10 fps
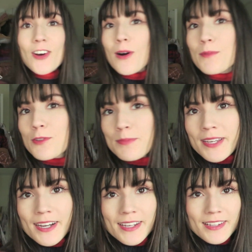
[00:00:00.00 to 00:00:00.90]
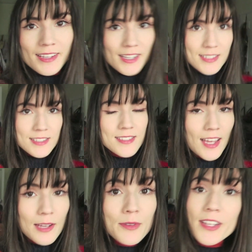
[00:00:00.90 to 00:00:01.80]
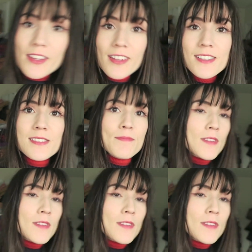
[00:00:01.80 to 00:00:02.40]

almost my height. Like, it's getting ridiculous.